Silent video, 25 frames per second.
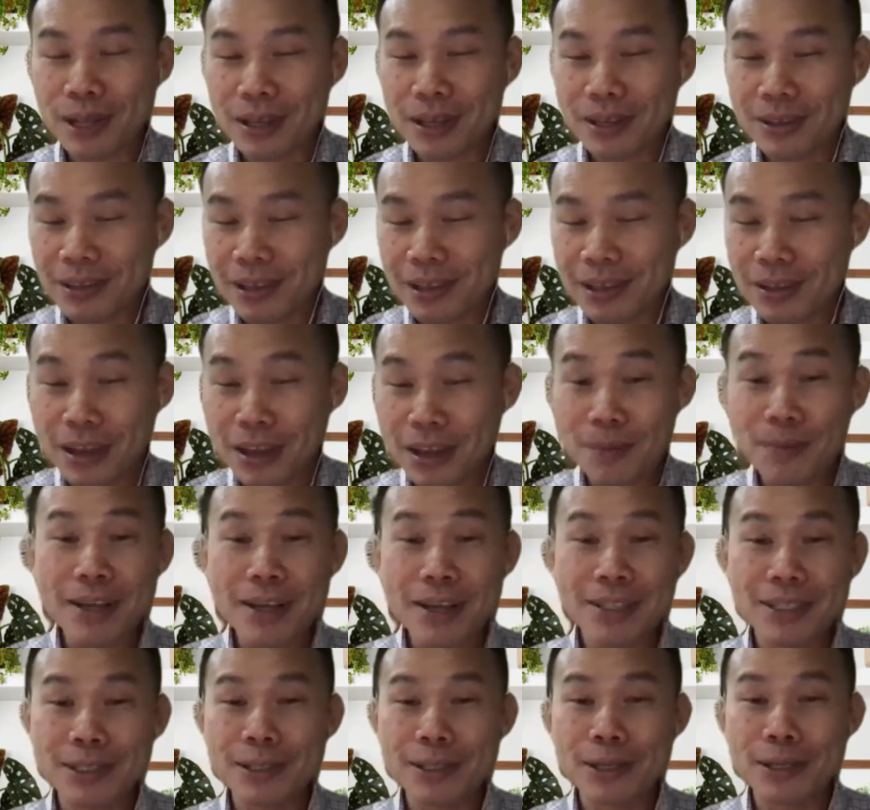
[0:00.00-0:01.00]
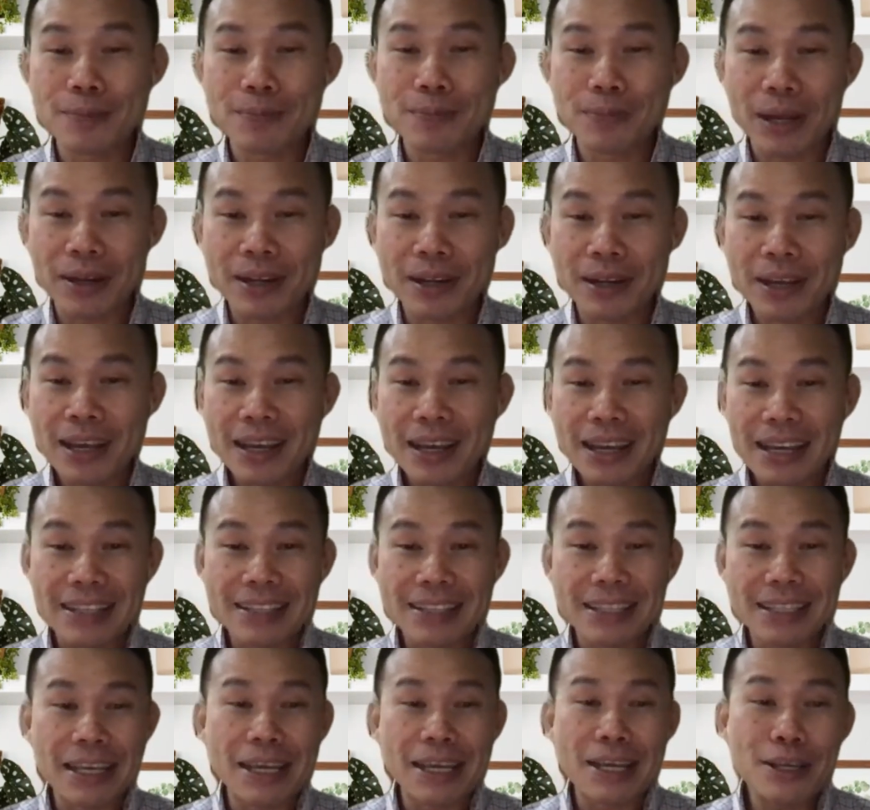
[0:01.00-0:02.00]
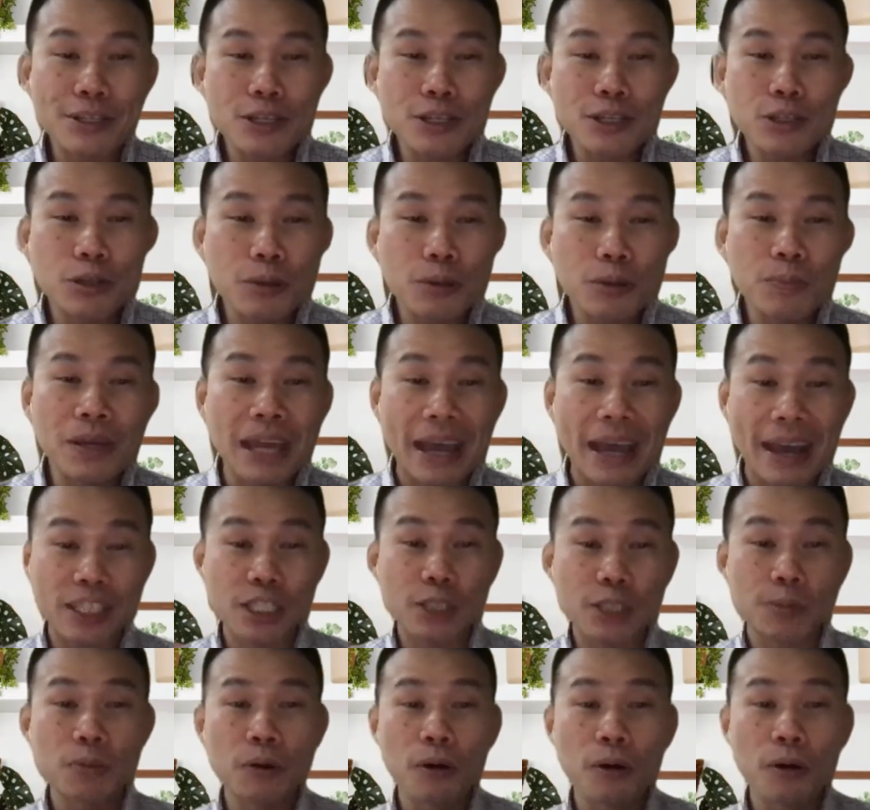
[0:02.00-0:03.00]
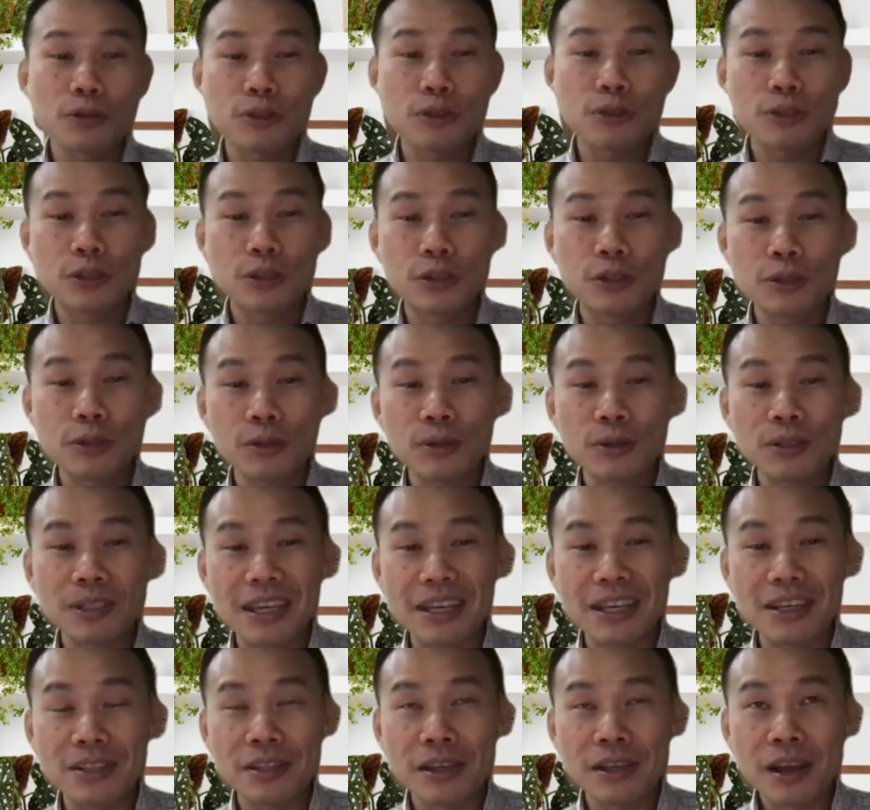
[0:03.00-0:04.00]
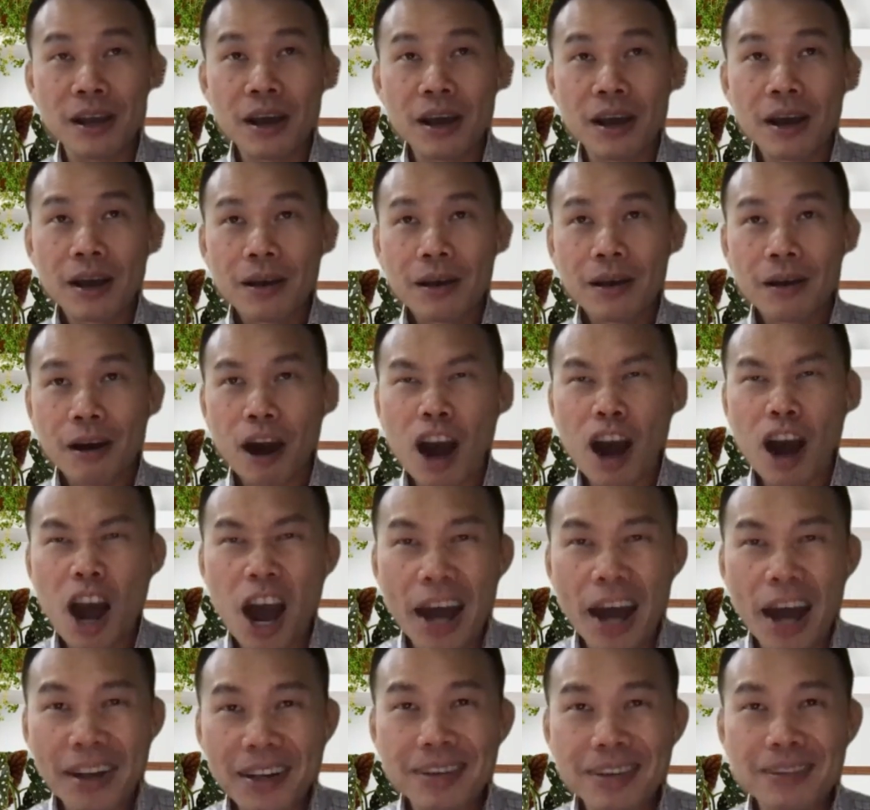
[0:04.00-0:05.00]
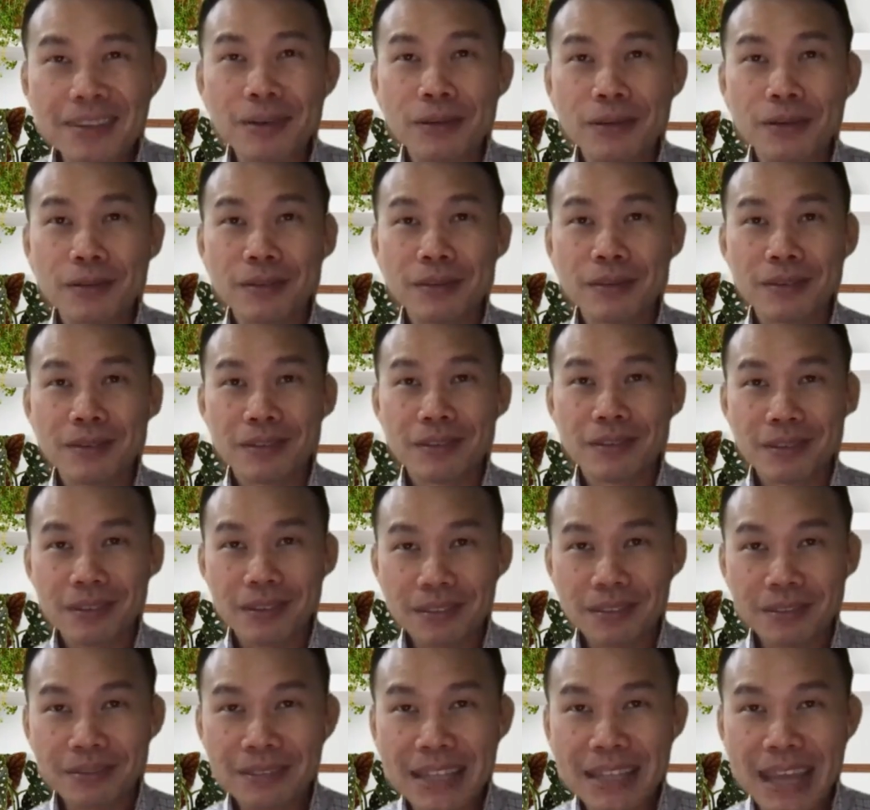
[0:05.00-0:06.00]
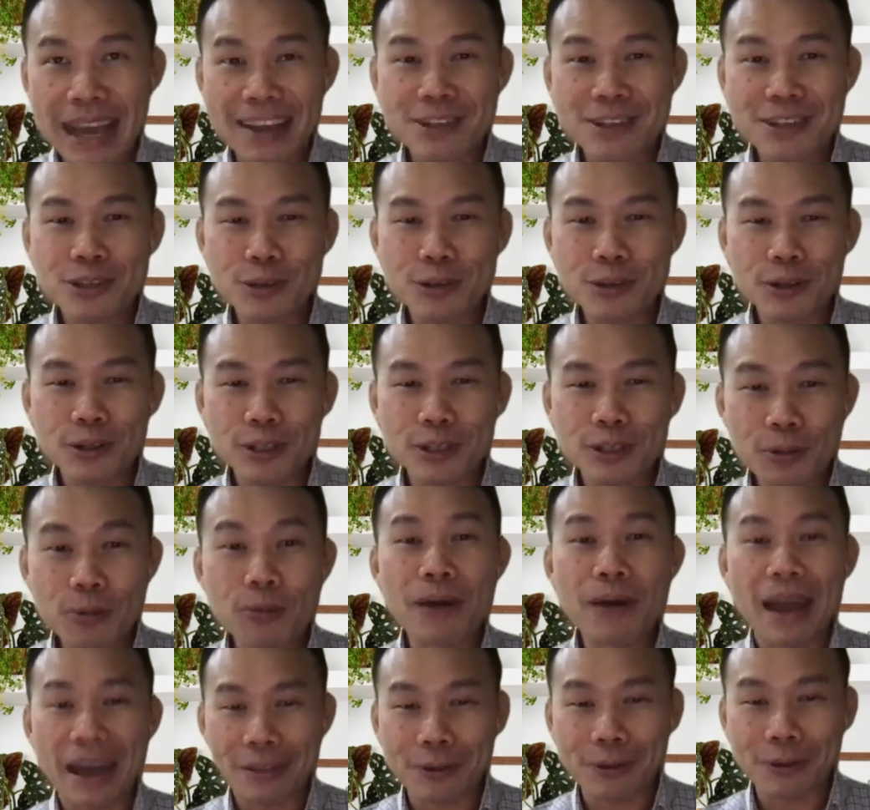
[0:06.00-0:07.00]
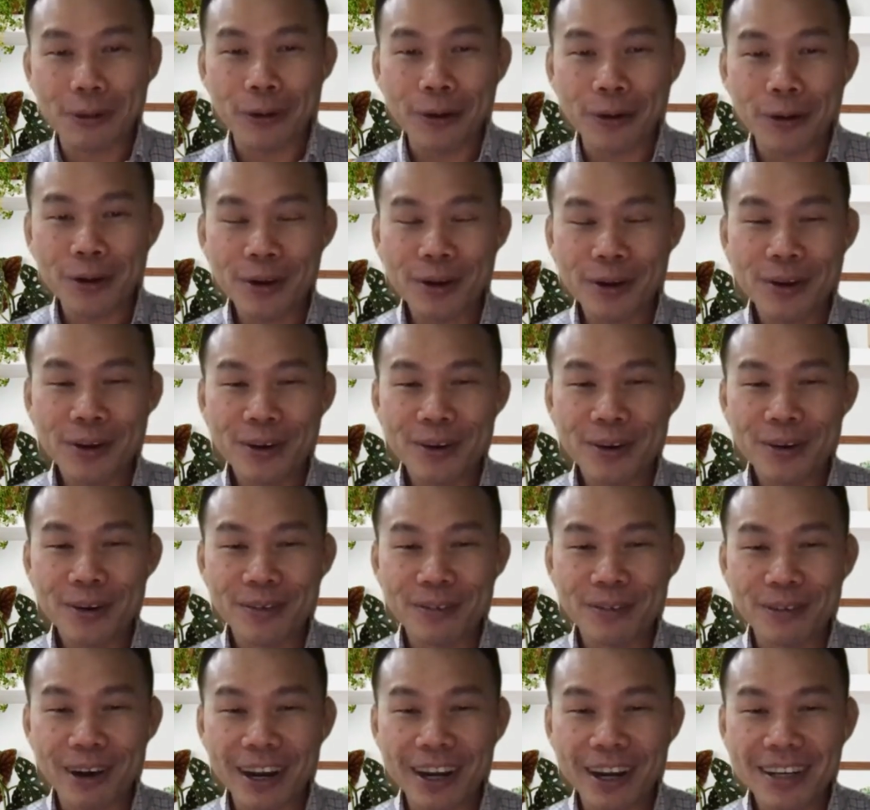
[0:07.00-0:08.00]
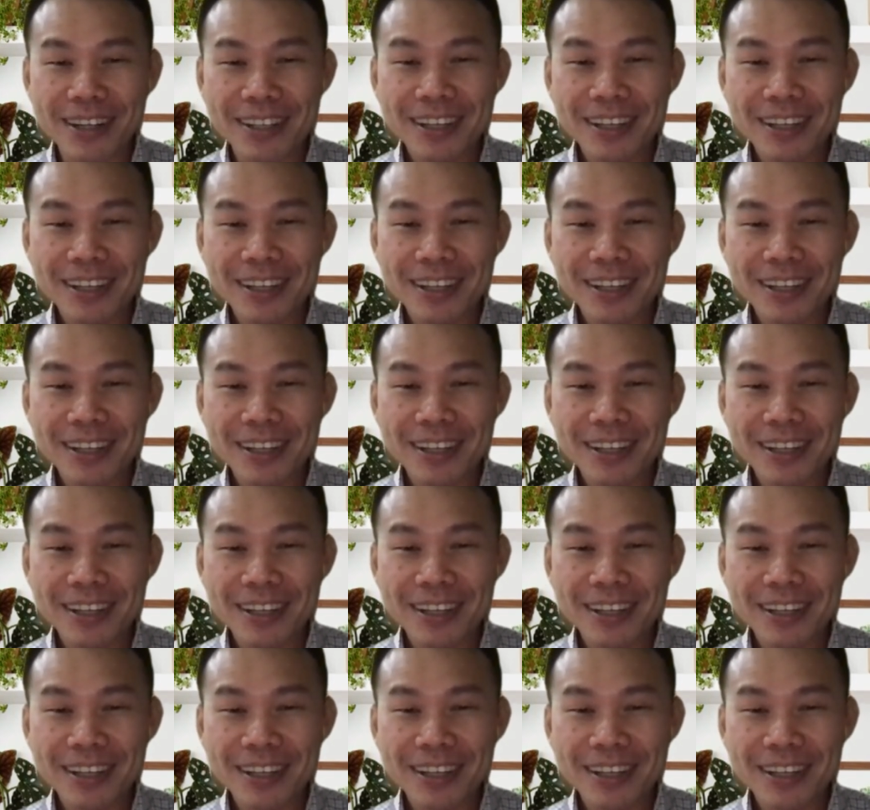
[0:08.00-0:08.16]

they might slip, and it's easy to be exposed to these hot desert weather, right?